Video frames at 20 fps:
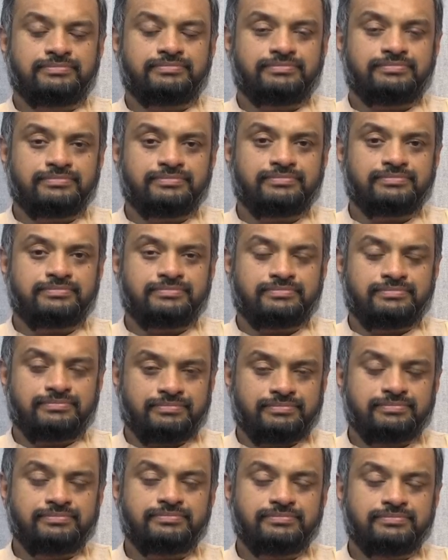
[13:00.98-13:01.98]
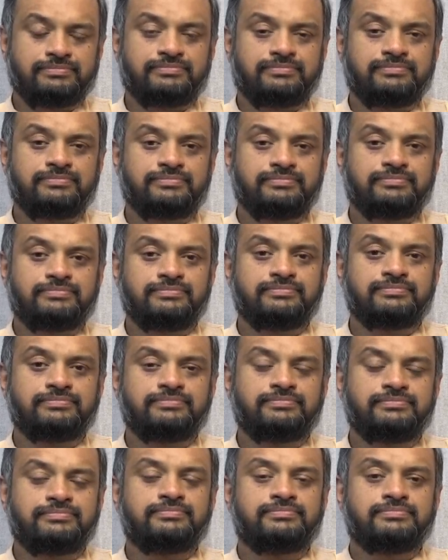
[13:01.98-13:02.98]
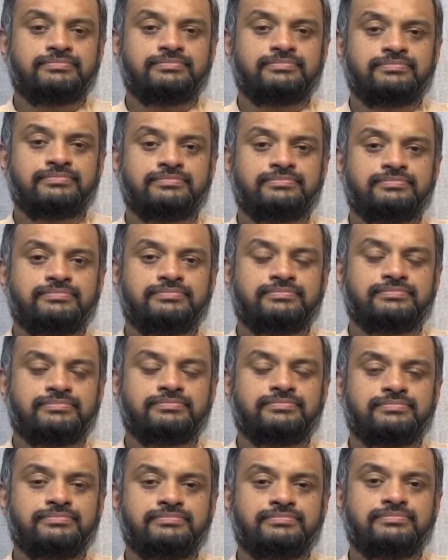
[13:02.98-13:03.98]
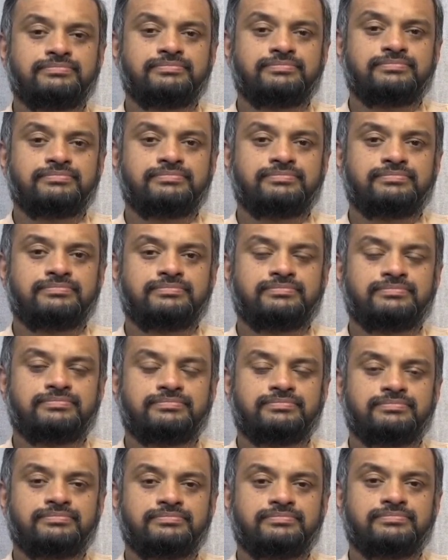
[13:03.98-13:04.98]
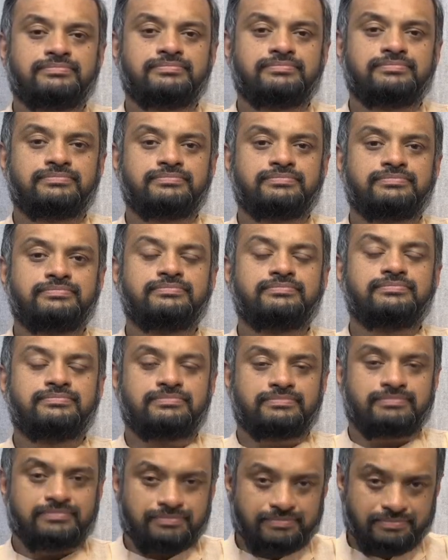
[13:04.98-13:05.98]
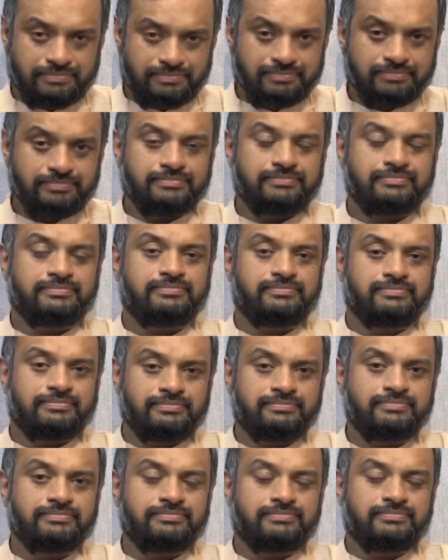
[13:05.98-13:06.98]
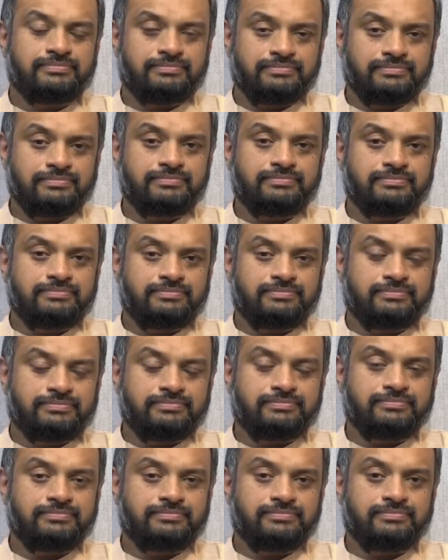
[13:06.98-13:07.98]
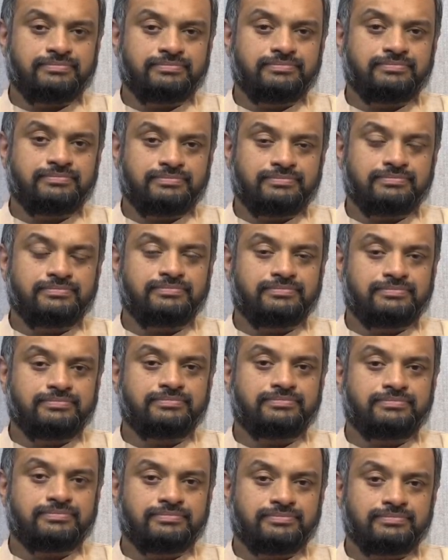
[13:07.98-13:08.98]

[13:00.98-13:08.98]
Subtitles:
This person isn't speaking.